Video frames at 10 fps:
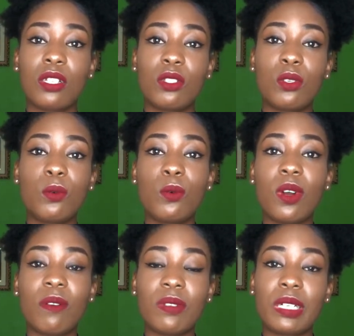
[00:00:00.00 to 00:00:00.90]
two
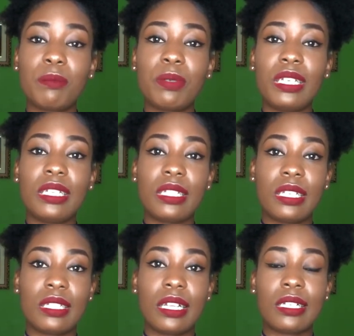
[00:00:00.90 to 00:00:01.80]
of their
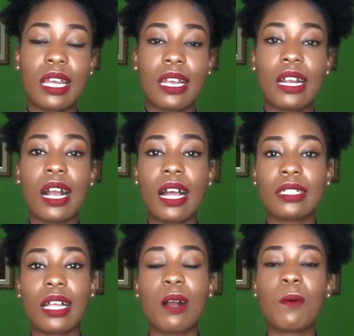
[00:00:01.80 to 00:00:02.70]
pieces that I got
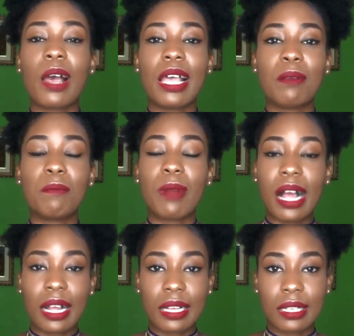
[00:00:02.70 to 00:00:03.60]
a while back.